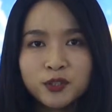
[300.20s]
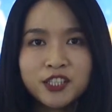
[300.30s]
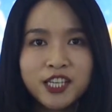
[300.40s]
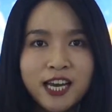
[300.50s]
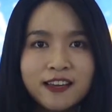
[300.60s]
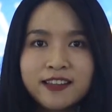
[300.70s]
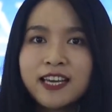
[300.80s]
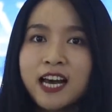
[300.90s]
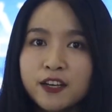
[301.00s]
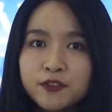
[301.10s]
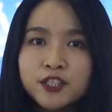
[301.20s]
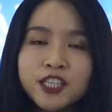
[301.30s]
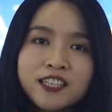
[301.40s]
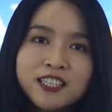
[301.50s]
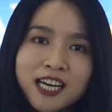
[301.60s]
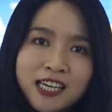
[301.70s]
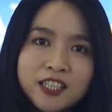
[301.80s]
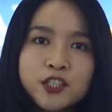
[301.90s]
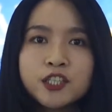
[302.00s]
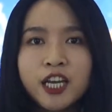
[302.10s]
today, the Effort
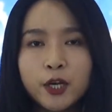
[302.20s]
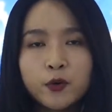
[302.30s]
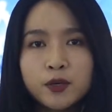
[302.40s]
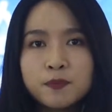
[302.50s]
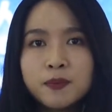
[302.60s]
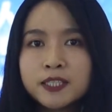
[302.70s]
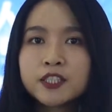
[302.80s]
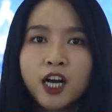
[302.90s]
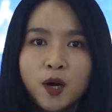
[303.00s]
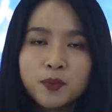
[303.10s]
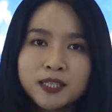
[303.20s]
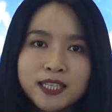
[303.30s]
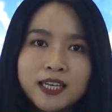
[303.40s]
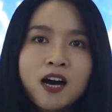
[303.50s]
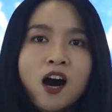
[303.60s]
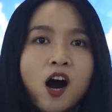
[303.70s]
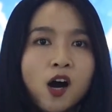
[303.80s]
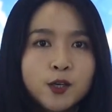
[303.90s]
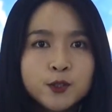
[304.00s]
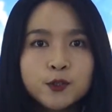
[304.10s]
Intelligent Equipment Company,
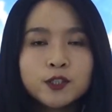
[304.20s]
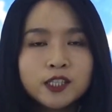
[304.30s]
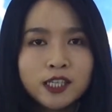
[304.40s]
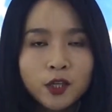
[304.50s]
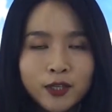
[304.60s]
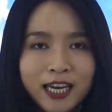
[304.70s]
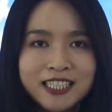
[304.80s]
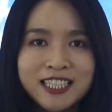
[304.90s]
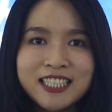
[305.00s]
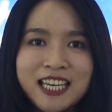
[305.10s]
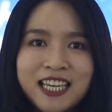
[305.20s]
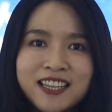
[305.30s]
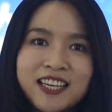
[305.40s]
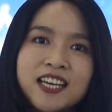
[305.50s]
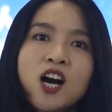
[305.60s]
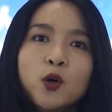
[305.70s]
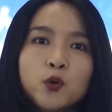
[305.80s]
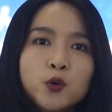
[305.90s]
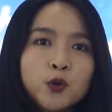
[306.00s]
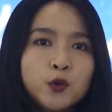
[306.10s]
also located in the
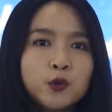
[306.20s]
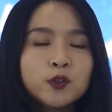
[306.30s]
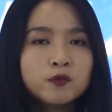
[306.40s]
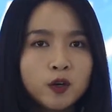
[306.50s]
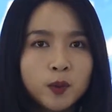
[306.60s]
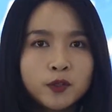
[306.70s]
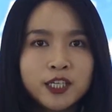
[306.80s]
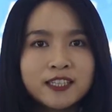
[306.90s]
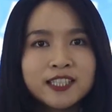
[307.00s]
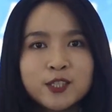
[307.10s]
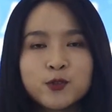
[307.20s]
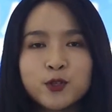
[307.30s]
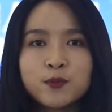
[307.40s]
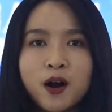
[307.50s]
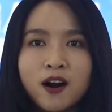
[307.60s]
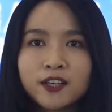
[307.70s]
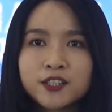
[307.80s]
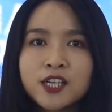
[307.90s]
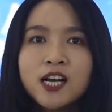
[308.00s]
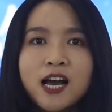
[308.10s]
Wuhu Robot Industrial
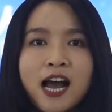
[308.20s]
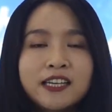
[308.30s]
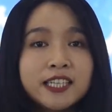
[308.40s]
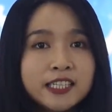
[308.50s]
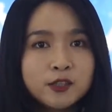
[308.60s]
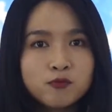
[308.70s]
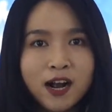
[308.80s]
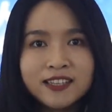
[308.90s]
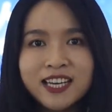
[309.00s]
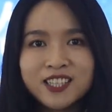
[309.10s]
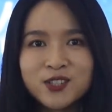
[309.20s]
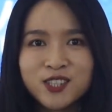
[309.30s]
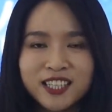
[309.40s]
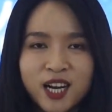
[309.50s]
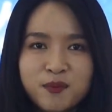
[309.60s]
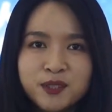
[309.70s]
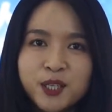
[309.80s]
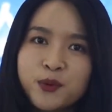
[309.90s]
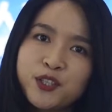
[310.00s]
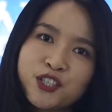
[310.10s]
Park. And it's right next to the
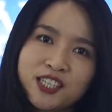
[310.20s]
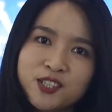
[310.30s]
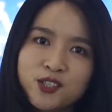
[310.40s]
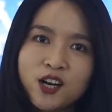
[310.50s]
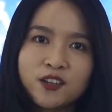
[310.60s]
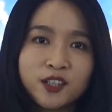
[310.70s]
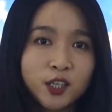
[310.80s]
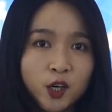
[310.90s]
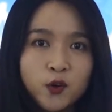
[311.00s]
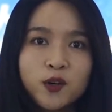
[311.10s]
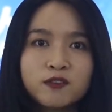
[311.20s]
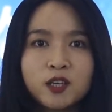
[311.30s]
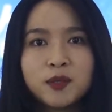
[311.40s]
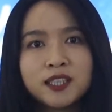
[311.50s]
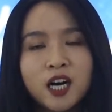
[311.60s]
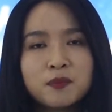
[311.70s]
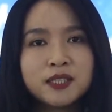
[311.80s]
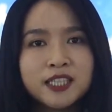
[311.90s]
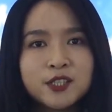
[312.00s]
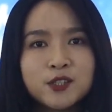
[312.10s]
company we just saw, the Kowa Robot
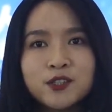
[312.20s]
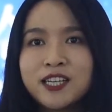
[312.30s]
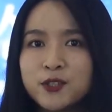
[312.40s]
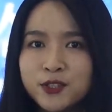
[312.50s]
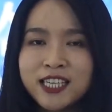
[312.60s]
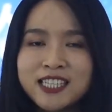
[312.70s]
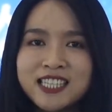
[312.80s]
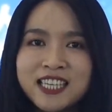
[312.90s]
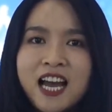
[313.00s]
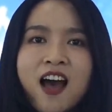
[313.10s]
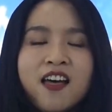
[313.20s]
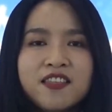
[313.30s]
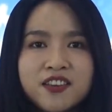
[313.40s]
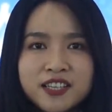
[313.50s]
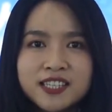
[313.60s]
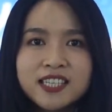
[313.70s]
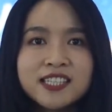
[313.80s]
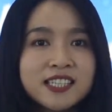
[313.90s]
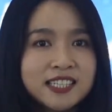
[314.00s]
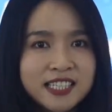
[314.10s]
Company. So as you can see, this
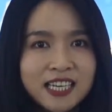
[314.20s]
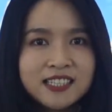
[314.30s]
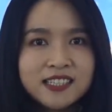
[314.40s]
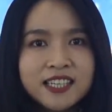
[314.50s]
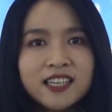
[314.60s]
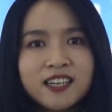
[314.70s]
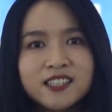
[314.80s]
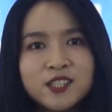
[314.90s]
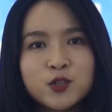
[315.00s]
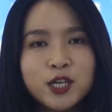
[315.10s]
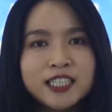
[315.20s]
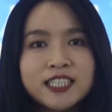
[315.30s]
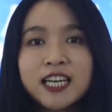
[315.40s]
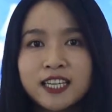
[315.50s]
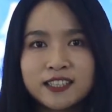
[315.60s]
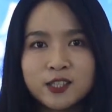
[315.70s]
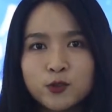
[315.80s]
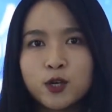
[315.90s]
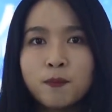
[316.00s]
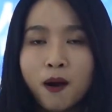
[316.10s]
is a densely concentrated
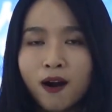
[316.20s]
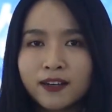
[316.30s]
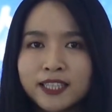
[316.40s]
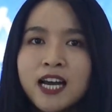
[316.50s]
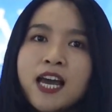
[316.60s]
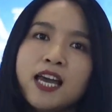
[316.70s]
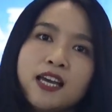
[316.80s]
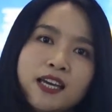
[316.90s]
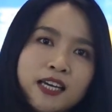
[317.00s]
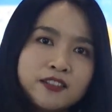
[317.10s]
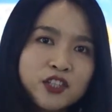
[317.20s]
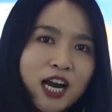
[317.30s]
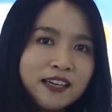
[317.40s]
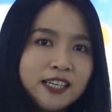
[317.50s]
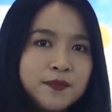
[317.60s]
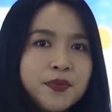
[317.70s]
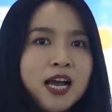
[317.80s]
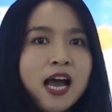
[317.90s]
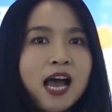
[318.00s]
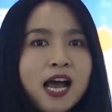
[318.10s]
industrial park in China.
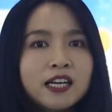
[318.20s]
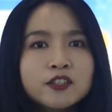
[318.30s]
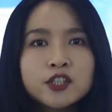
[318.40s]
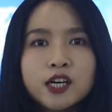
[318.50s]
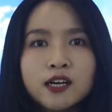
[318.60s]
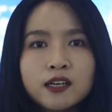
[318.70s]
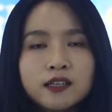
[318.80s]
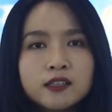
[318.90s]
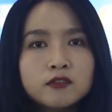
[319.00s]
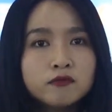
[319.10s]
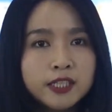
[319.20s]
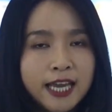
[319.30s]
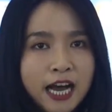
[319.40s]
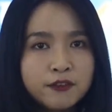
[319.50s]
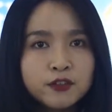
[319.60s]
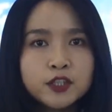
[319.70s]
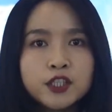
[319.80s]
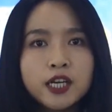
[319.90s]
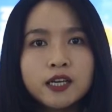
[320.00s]
And the Effort